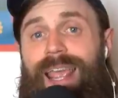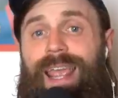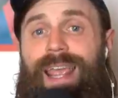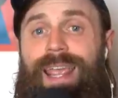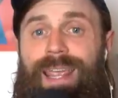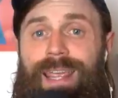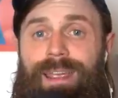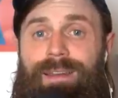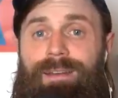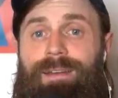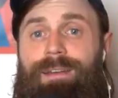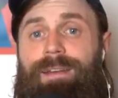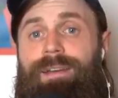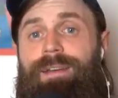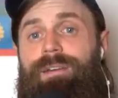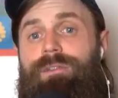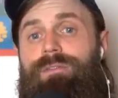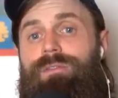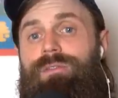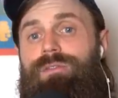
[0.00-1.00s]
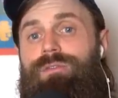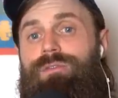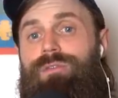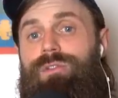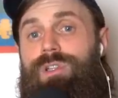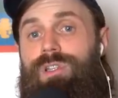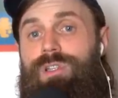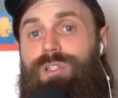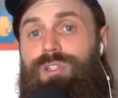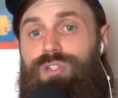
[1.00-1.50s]
a
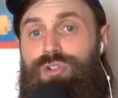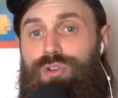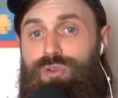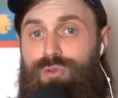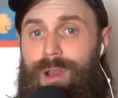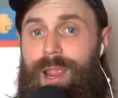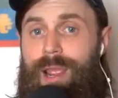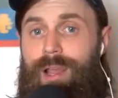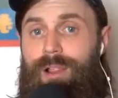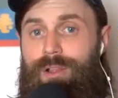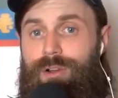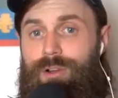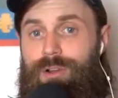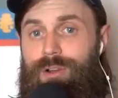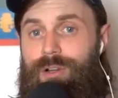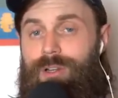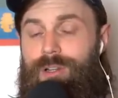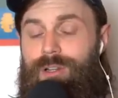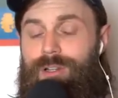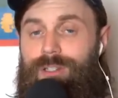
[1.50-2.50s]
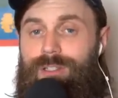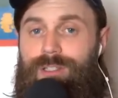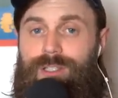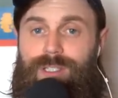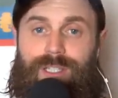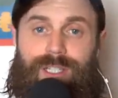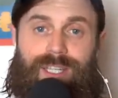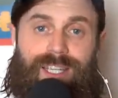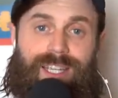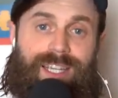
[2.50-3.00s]
trailer
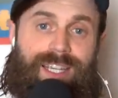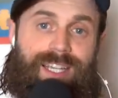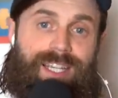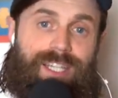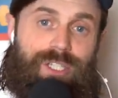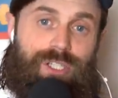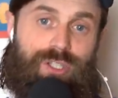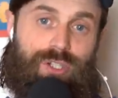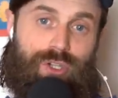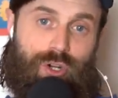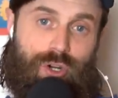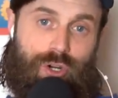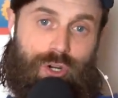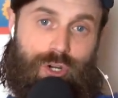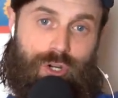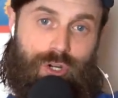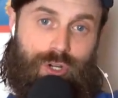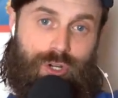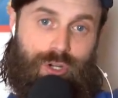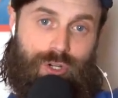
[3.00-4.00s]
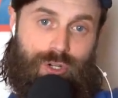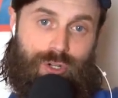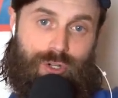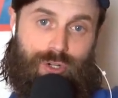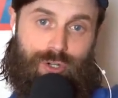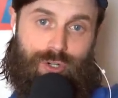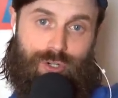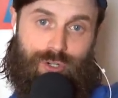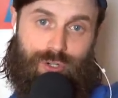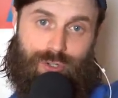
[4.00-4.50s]
teaser
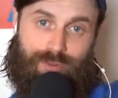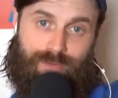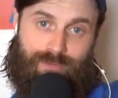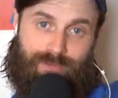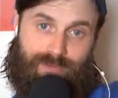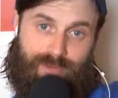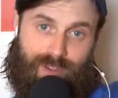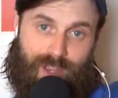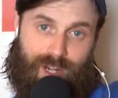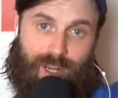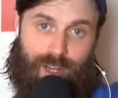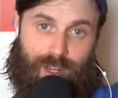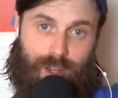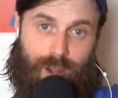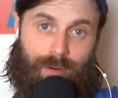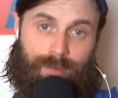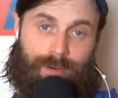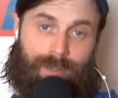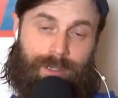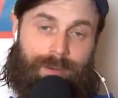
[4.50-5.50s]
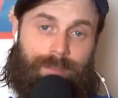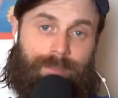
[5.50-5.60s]
video.